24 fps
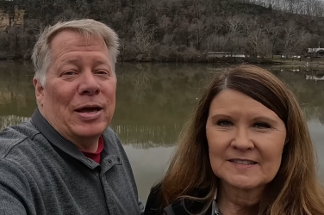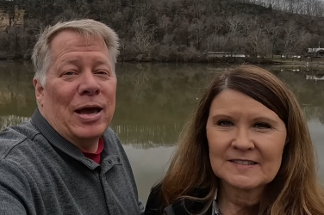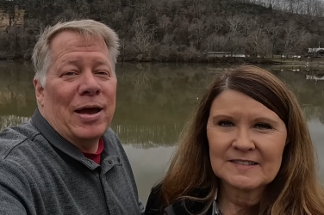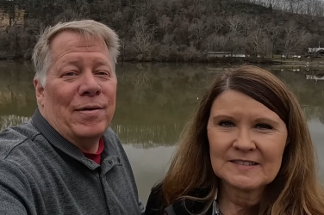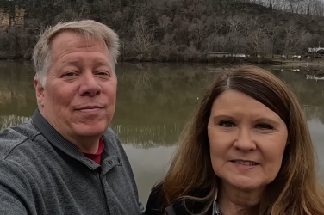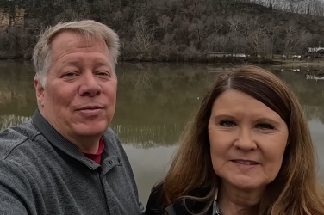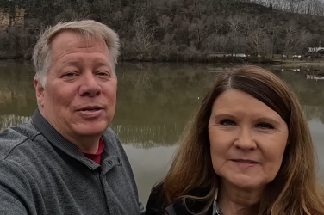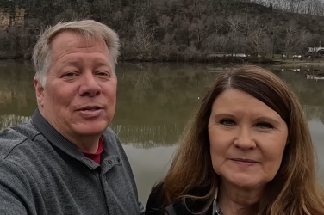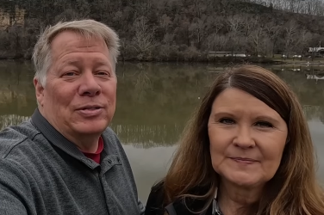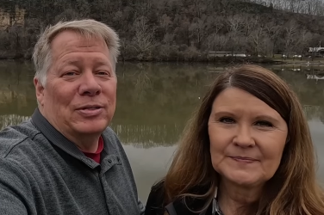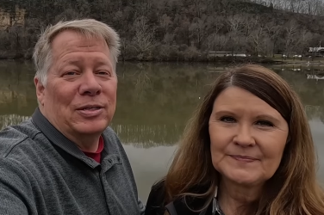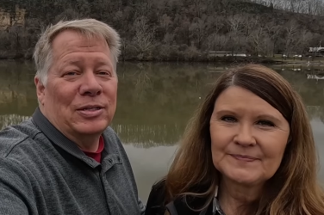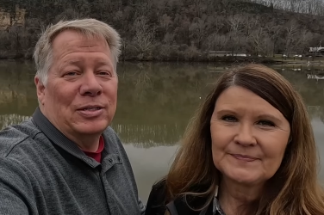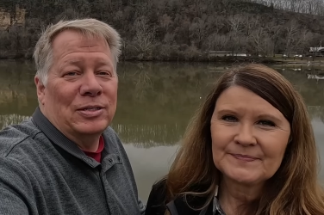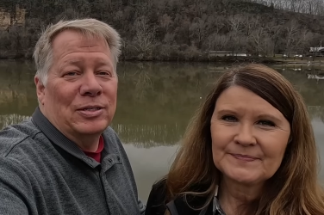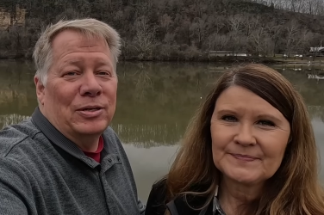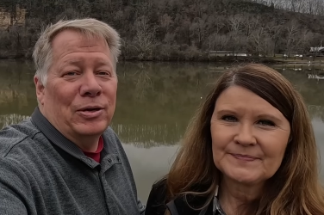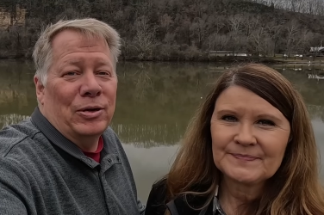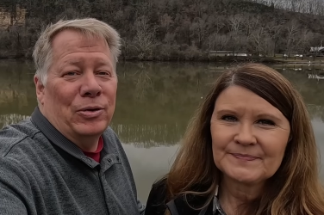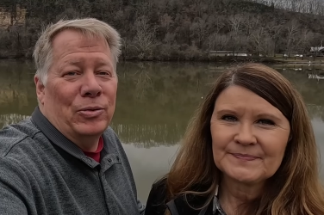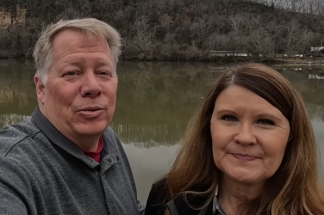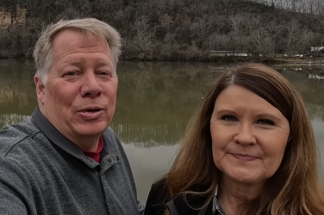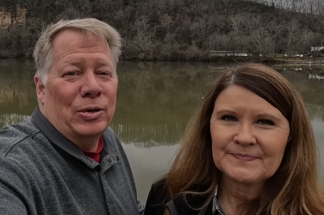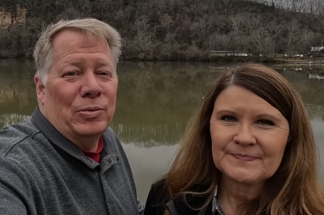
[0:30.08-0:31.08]
Speaker 1: to have this
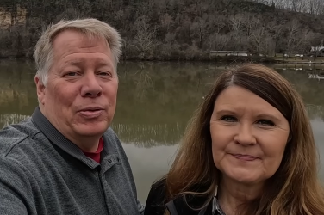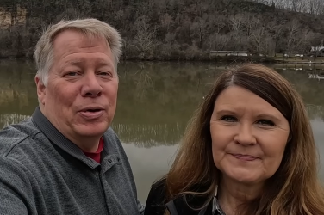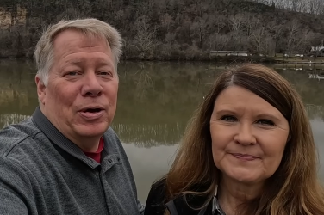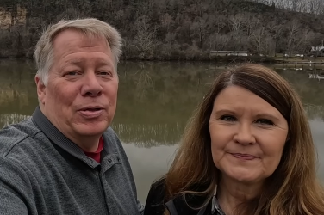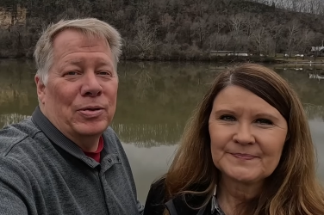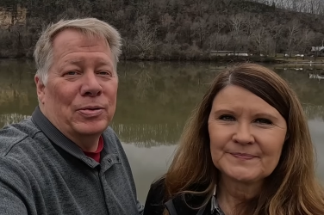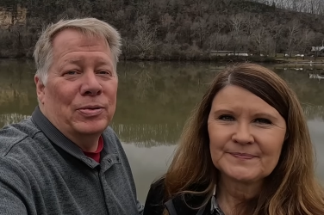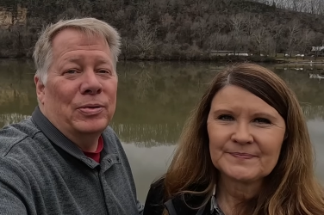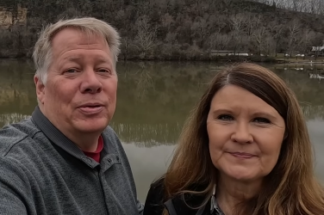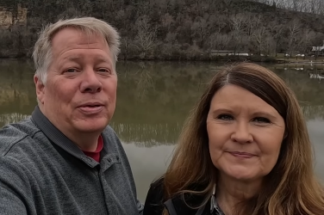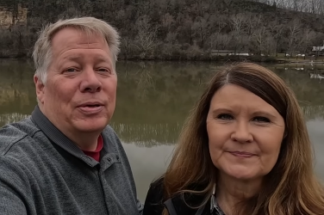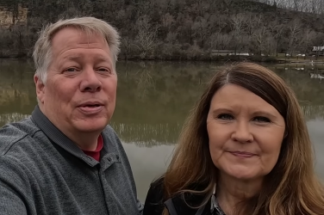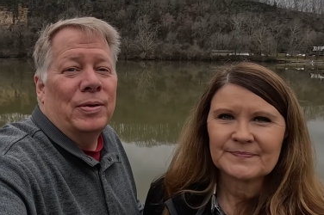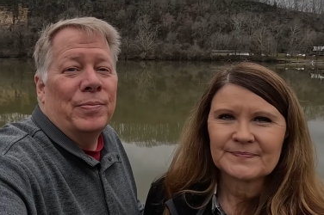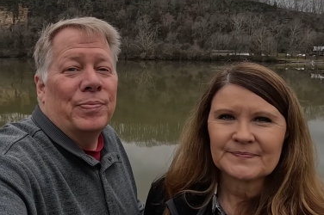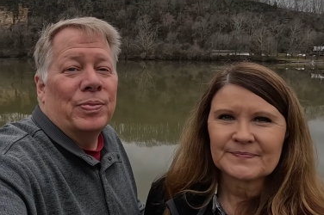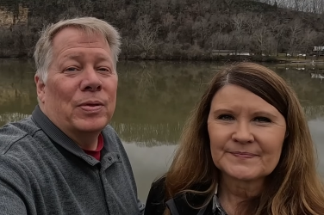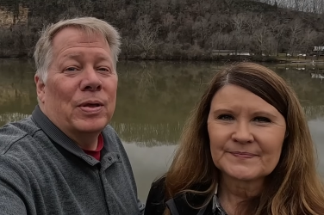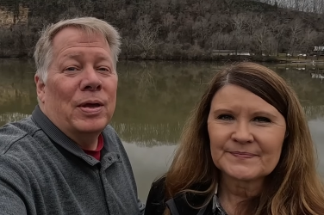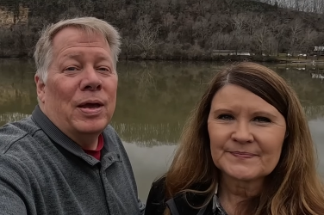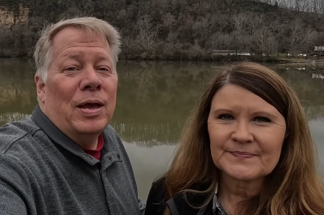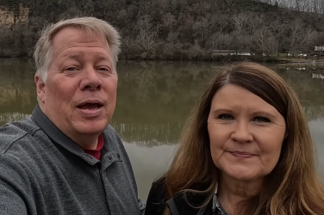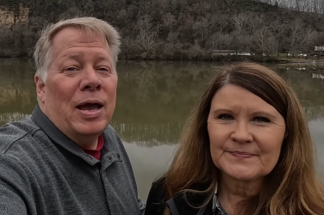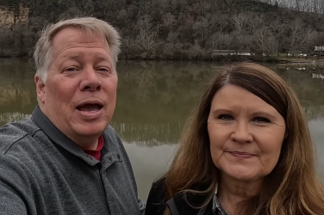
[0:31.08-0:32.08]
60-degree weather.
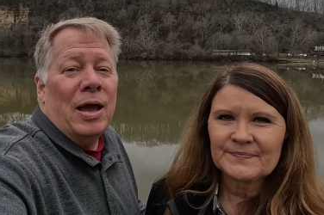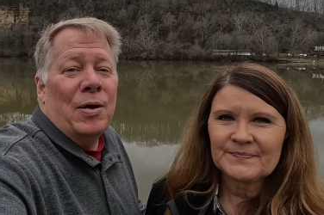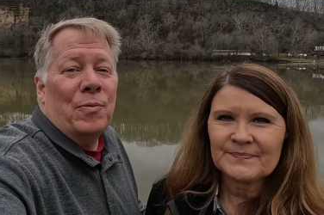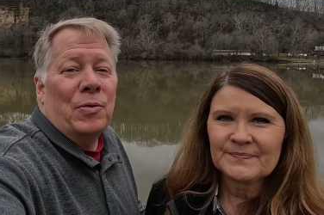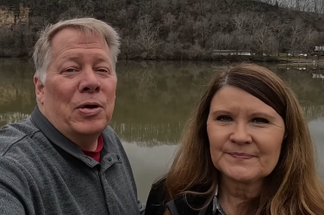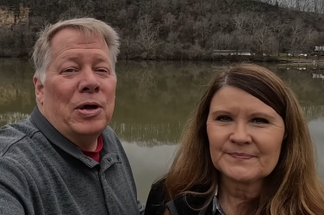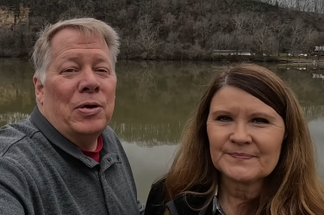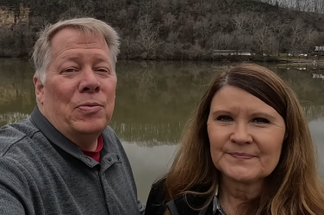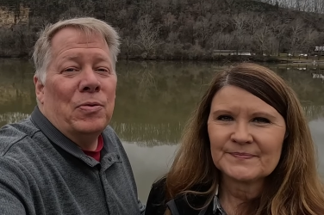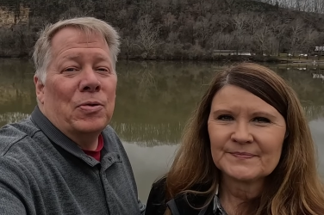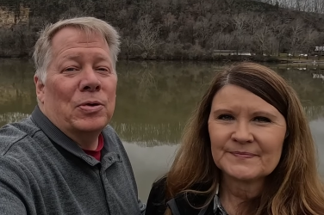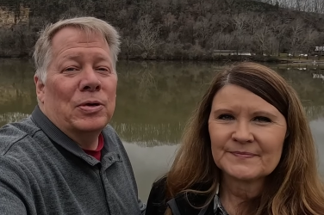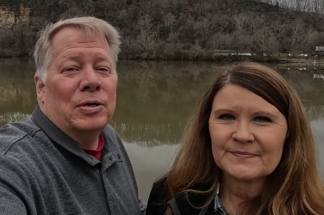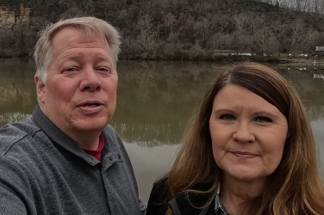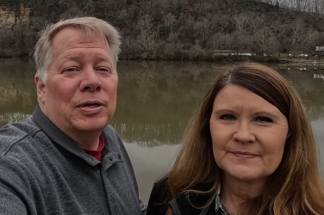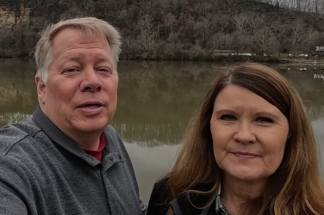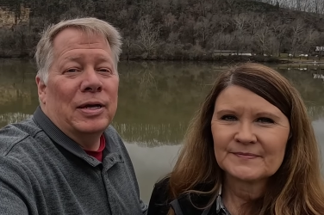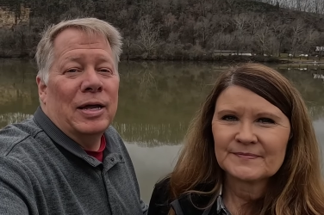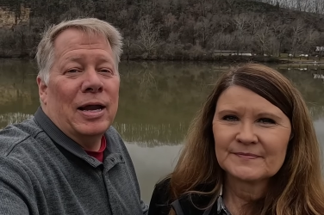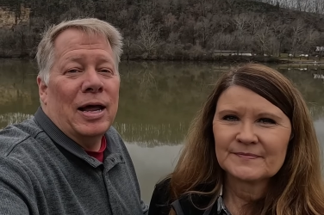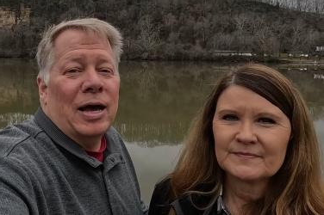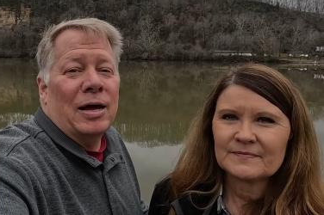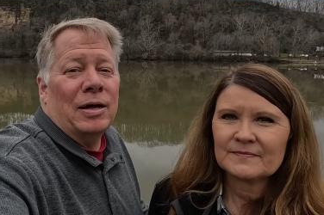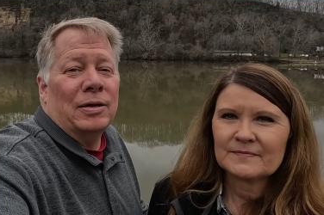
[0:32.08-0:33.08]
And we wanted to
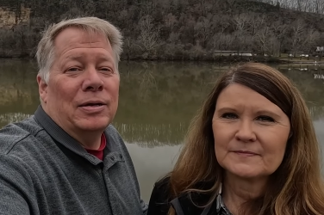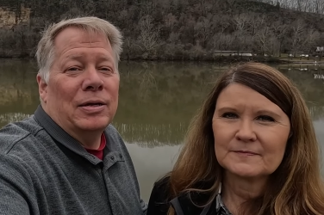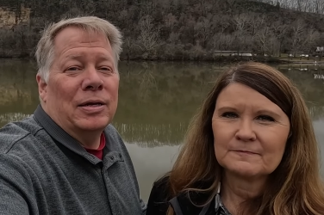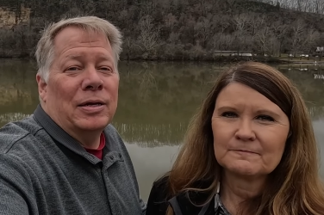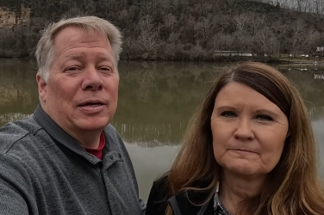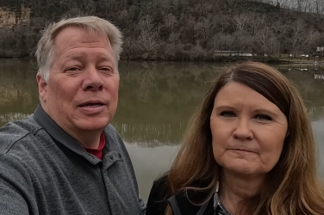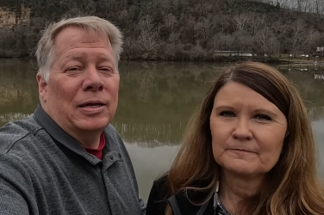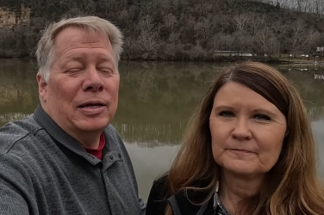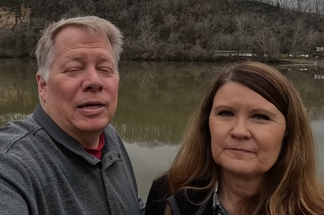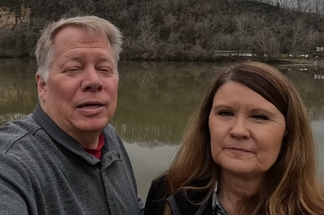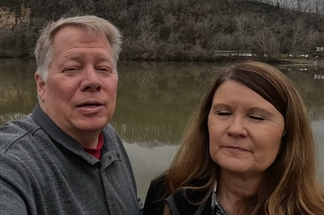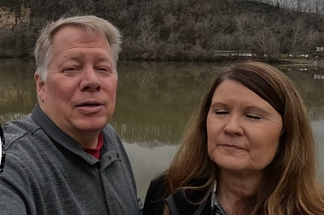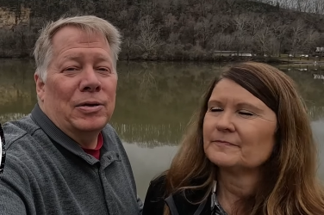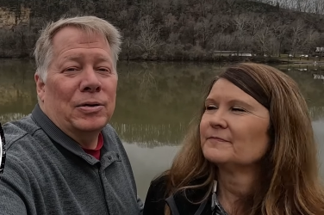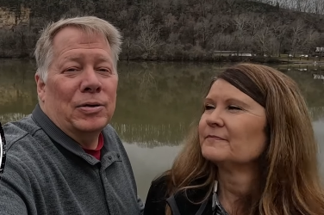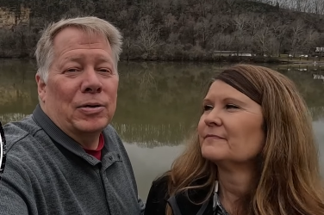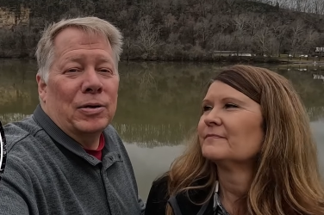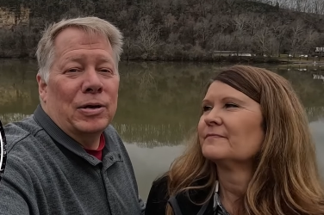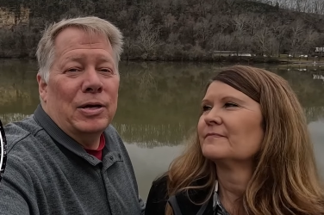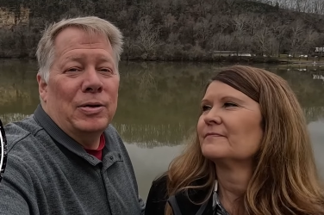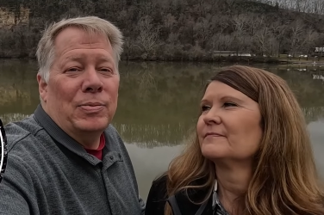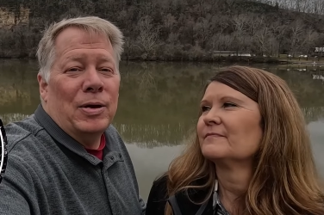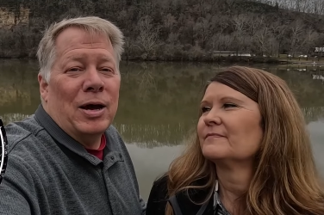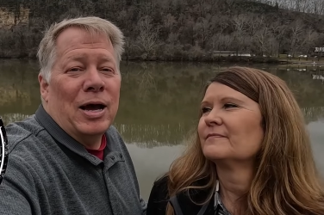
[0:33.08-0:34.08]
get out and get on
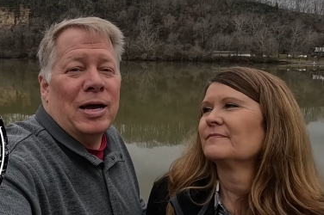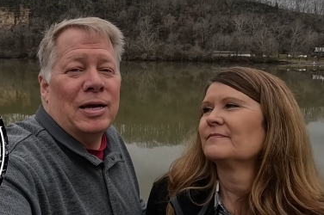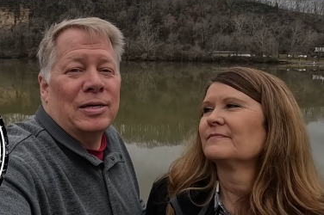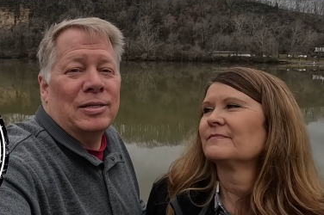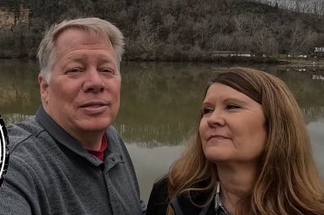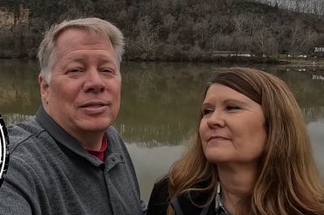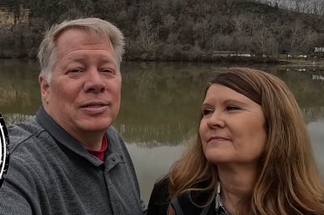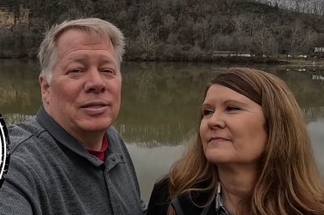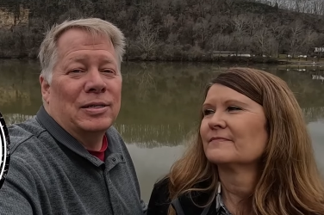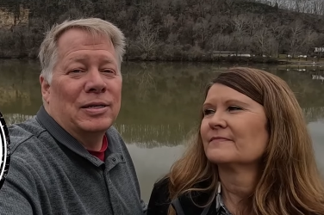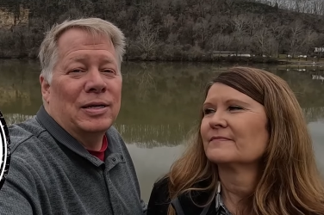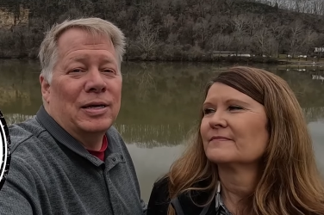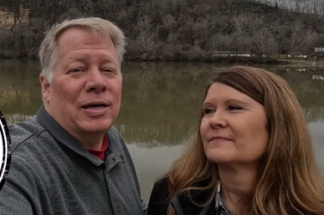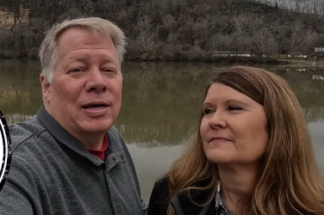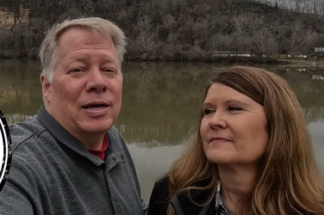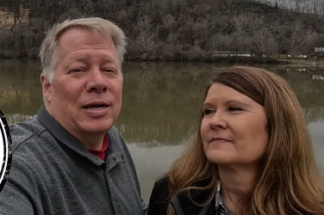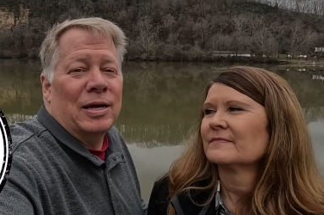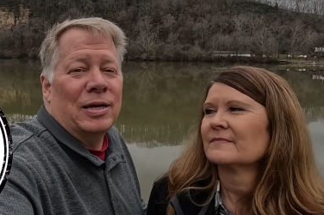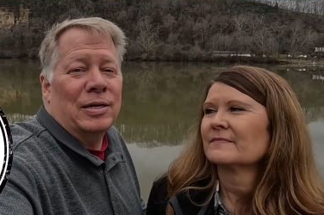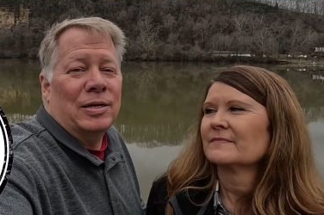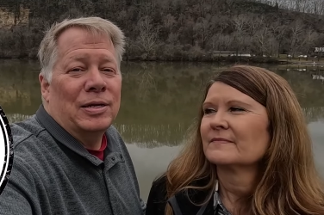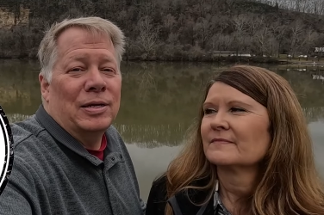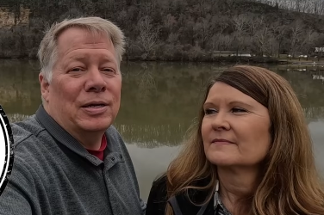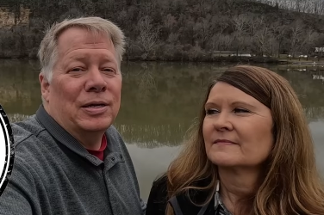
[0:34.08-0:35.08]
our e-bikes
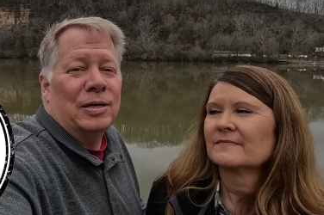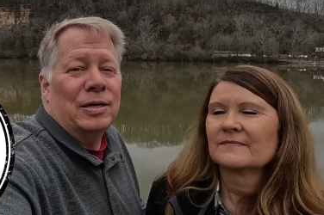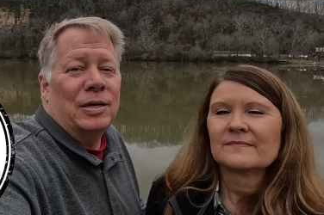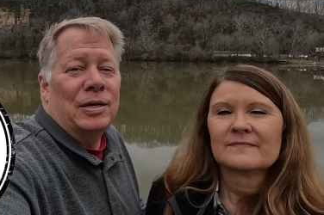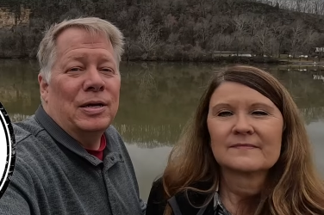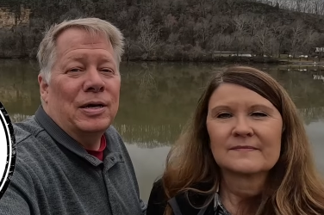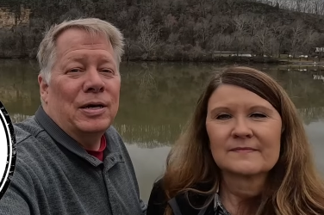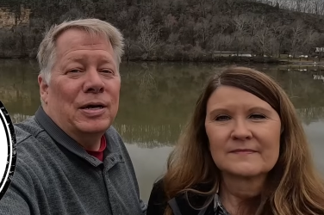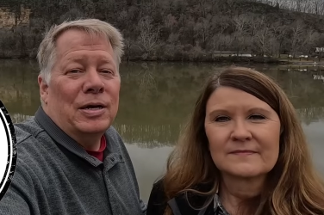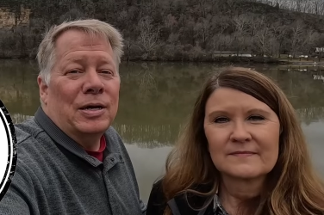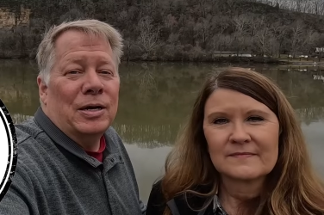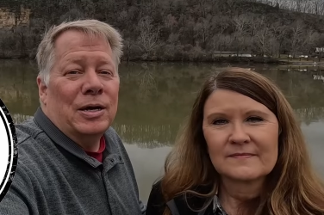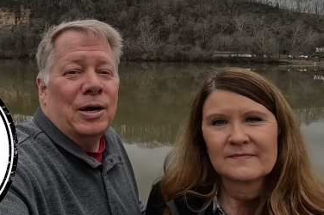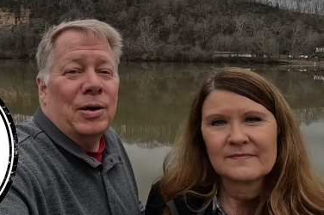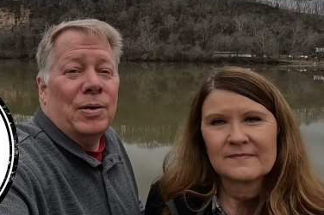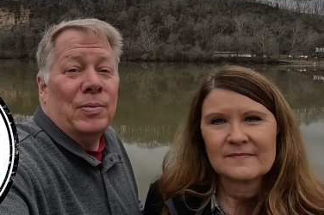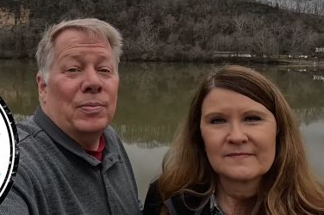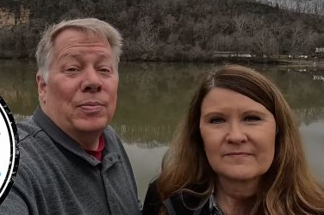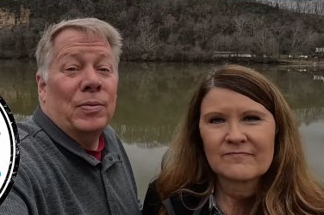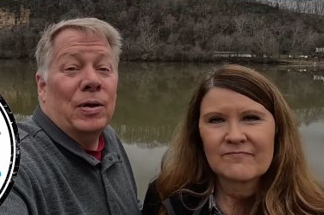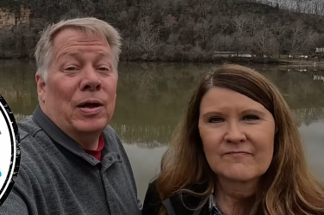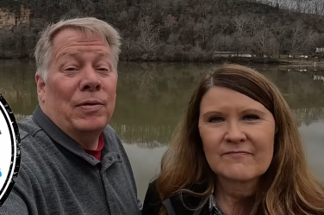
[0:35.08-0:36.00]
and come.